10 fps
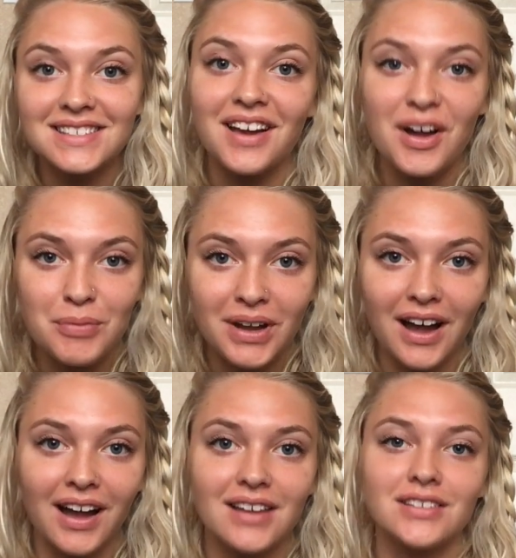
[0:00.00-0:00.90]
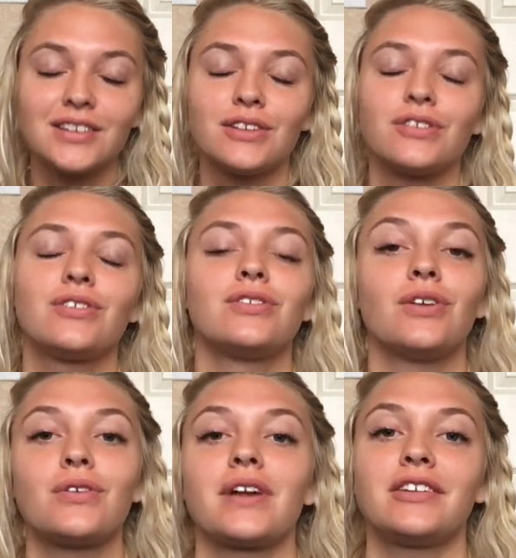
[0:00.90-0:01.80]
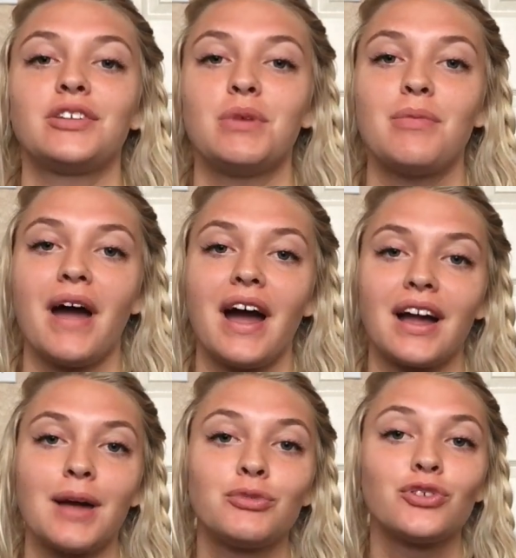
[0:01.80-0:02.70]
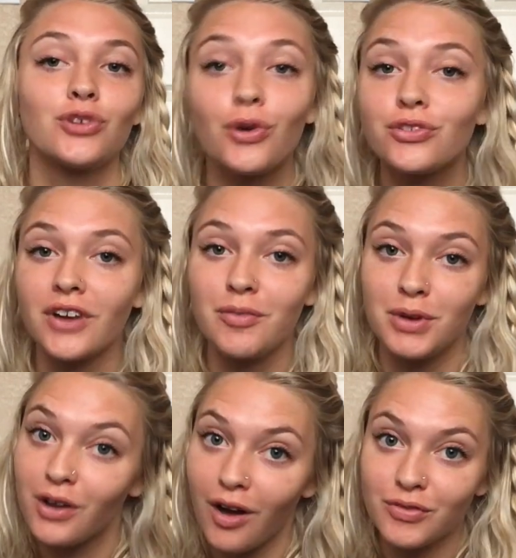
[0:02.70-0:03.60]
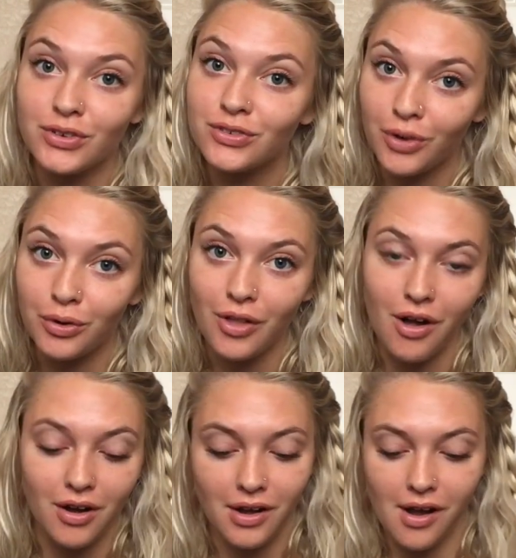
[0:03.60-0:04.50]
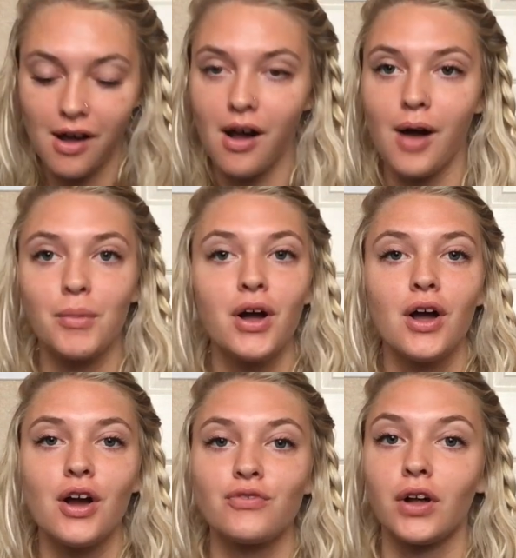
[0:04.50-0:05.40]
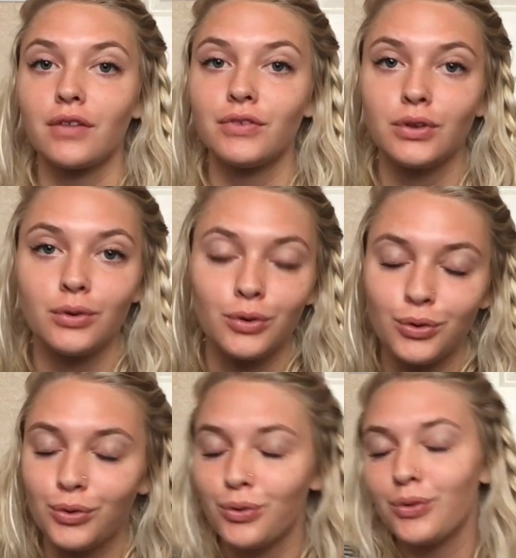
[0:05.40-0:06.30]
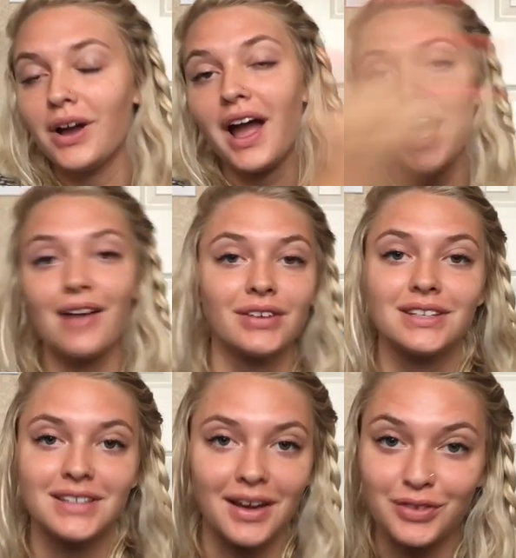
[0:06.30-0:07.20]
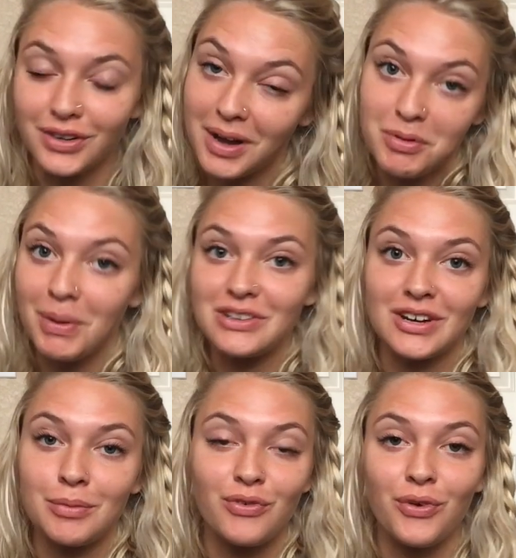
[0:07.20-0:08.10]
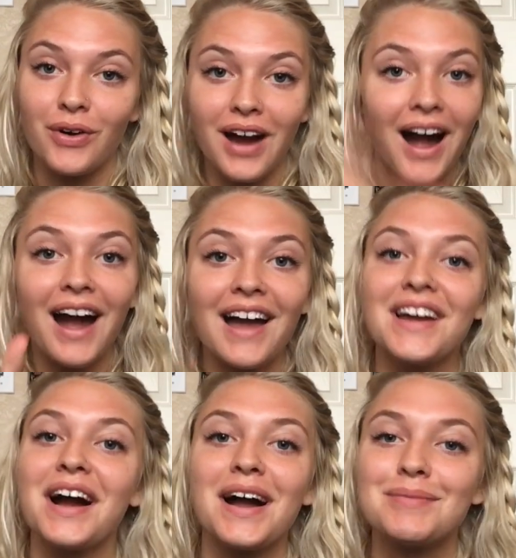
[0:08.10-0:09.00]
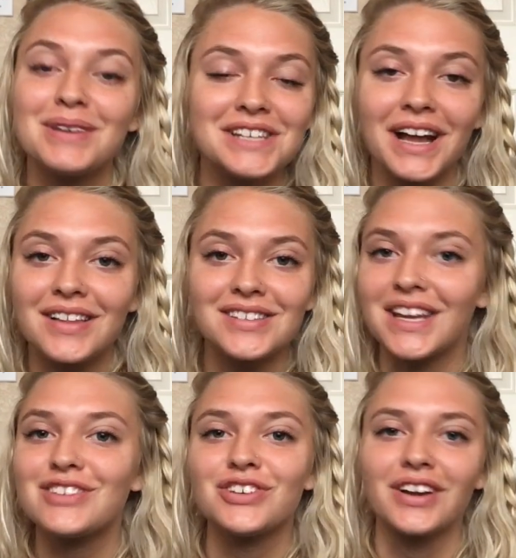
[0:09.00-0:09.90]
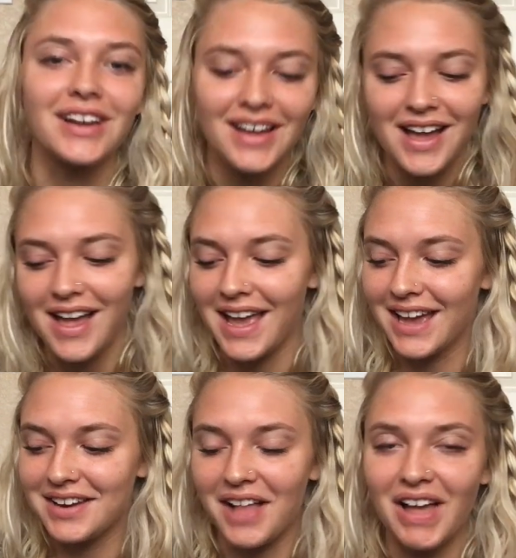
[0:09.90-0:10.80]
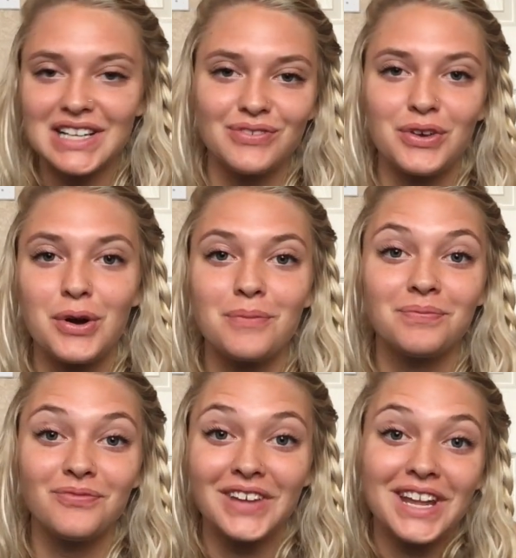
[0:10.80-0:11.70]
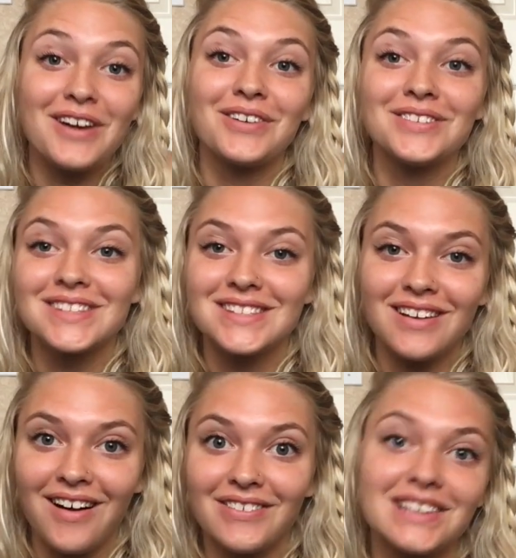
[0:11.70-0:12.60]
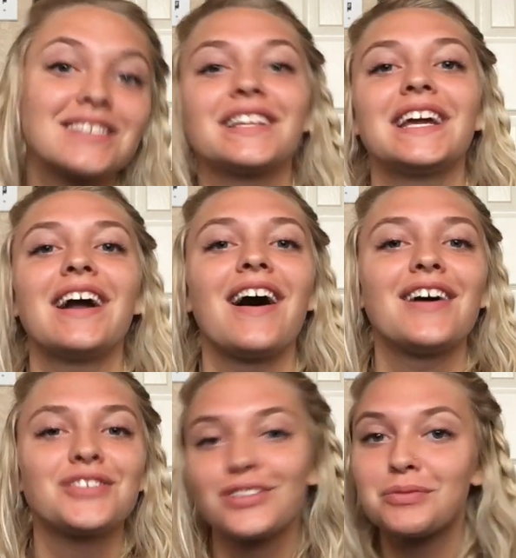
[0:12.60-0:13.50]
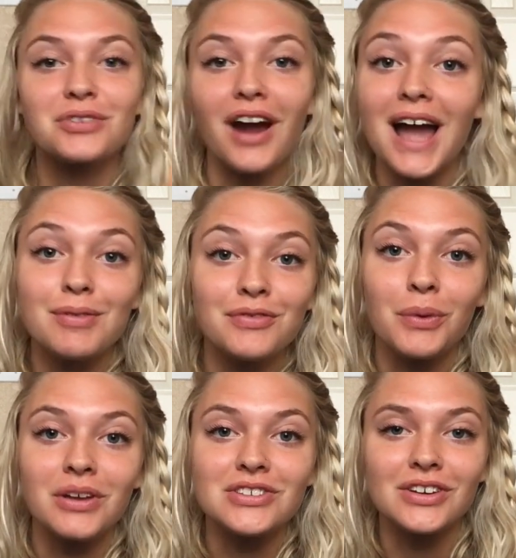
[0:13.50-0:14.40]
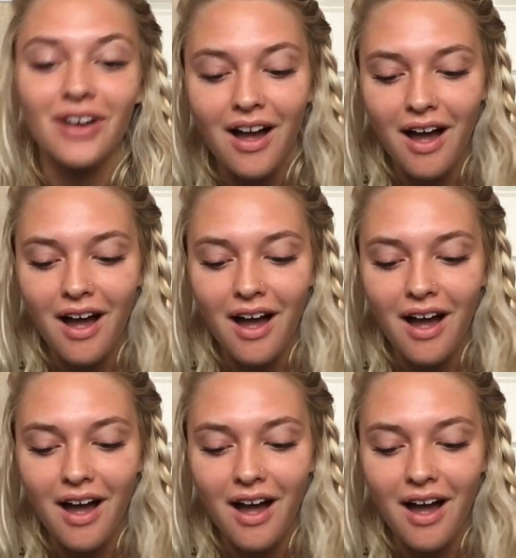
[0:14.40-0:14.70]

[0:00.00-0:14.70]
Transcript: is up, guys? It is so nice to be back. I'm so sorry I've been gone for so long. Um, for all of you who haven't ever come to my channel before, hi, I'm Adair Alexandra, and I like to film videos, obviously, uh, so subscribe if you want to.